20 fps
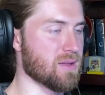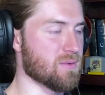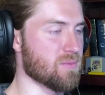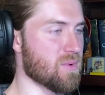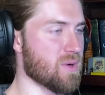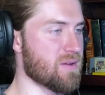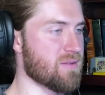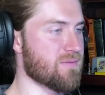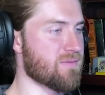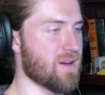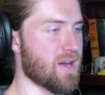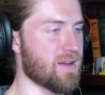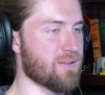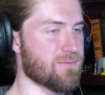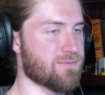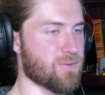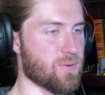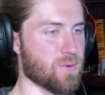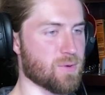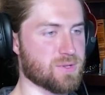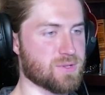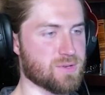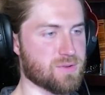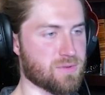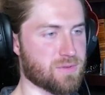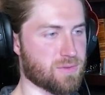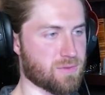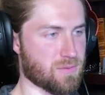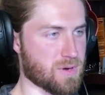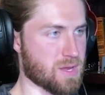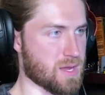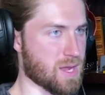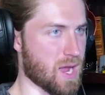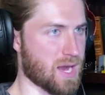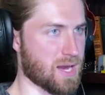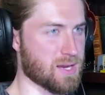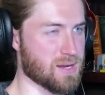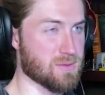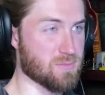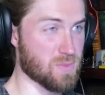15423.
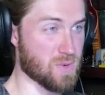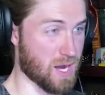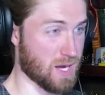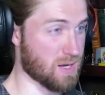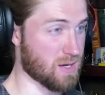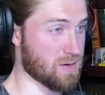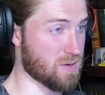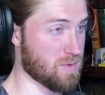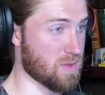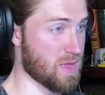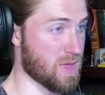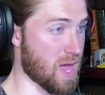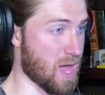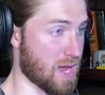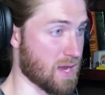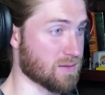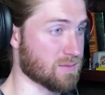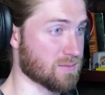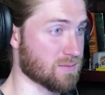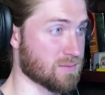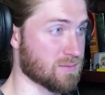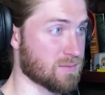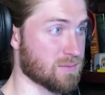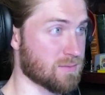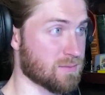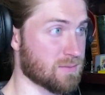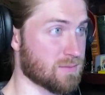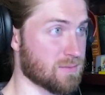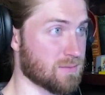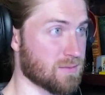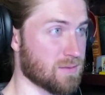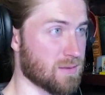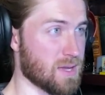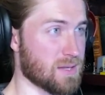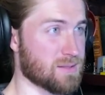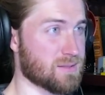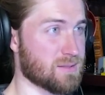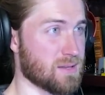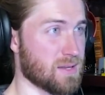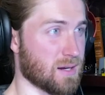I can do that.
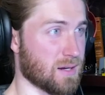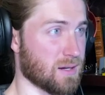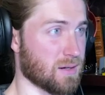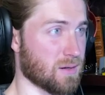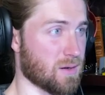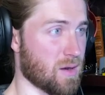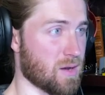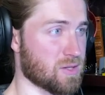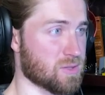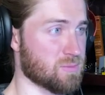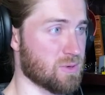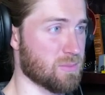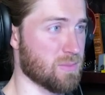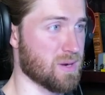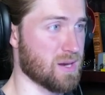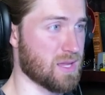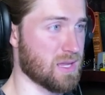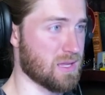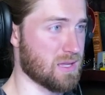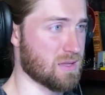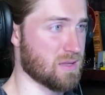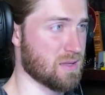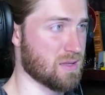That's not going to cost me money.